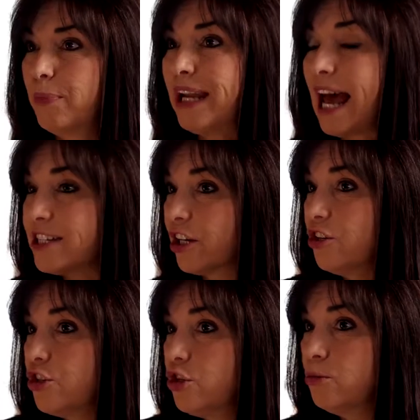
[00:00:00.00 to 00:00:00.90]
But as a
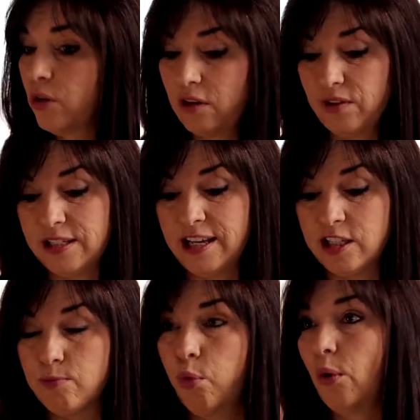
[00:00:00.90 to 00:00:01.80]
consumer, if it
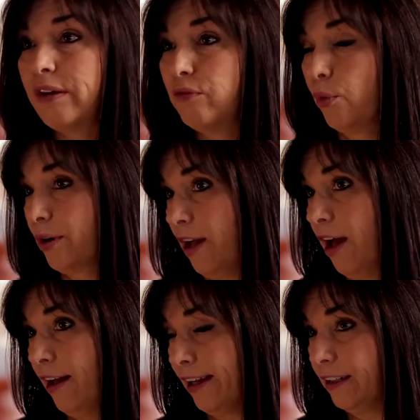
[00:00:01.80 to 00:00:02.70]
says
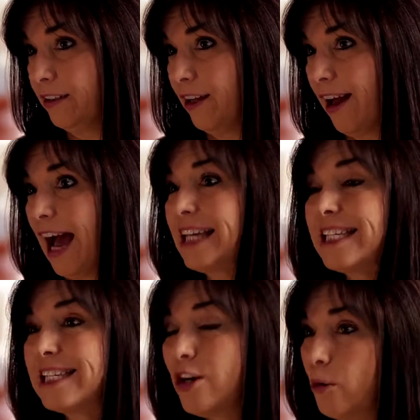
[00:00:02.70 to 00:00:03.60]
0.49, I
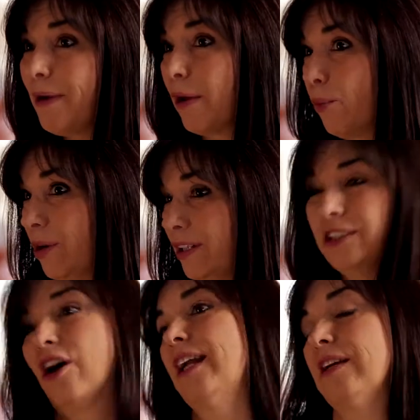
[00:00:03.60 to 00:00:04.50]
still might
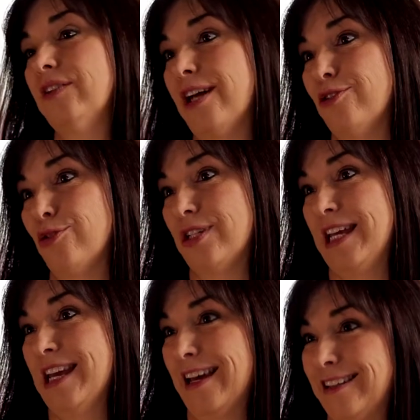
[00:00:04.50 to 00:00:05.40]
really not even
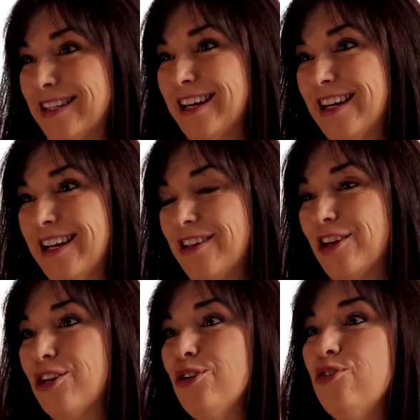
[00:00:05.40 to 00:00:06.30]
understand
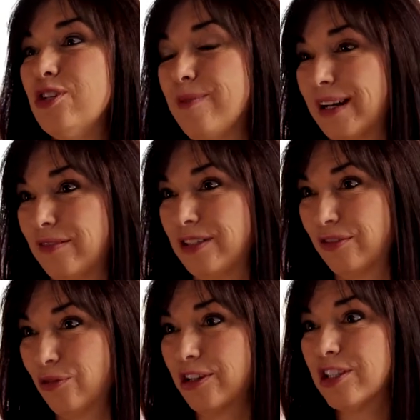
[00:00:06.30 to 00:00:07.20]
the huge amount of
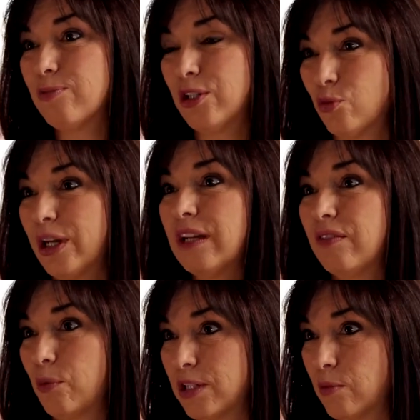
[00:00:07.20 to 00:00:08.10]
difference between
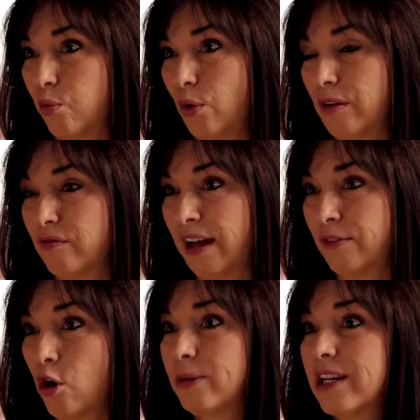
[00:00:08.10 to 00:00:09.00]
if it was a
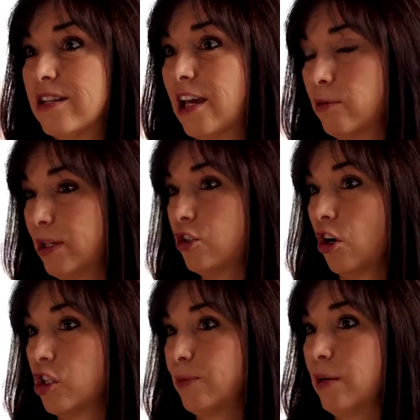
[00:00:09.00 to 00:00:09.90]
0.50, because they could be
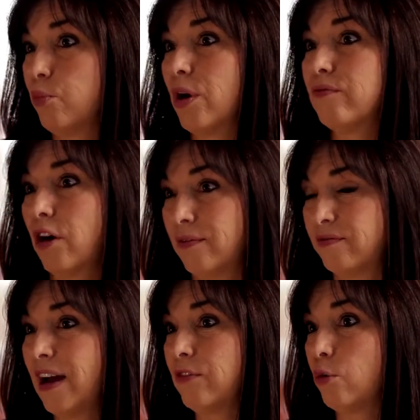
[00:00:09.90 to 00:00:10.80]
charging me a
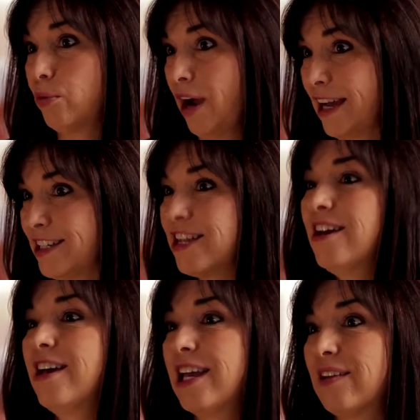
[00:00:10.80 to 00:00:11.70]
0.50 price
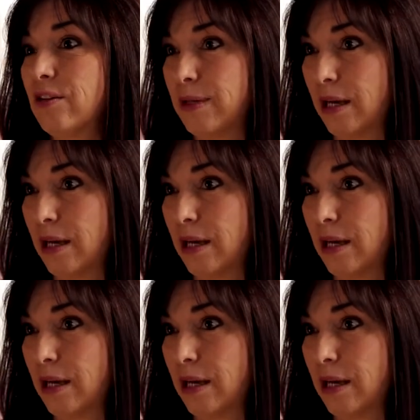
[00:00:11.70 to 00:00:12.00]
and giving